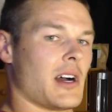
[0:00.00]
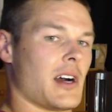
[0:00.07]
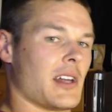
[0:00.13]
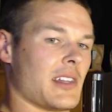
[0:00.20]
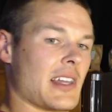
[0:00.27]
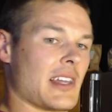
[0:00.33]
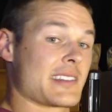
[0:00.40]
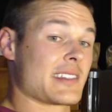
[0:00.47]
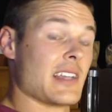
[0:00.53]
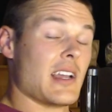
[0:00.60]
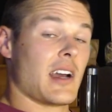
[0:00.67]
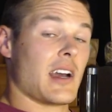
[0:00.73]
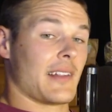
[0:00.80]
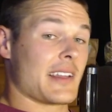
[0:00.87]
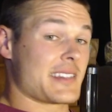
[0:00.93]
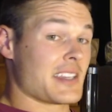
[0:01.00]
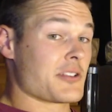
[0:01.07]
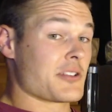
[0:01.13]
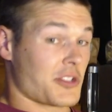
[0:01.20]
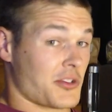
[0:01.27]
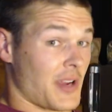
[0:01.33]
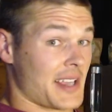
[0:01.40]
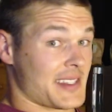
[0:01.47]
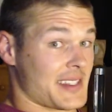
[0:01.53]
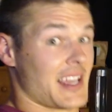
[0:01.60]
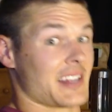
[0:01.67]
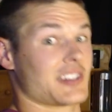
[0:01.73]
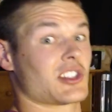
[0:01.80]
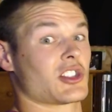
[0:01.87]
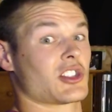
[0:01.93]
Unless interest rates
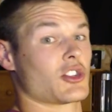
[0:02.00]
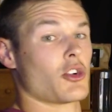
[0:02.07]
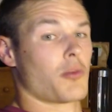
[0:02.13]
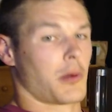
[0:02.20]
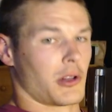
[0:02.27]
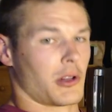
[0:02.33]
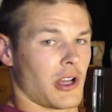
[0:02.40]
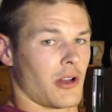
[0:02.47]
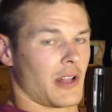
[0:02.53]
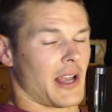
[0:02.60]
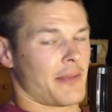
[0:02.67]
get super low,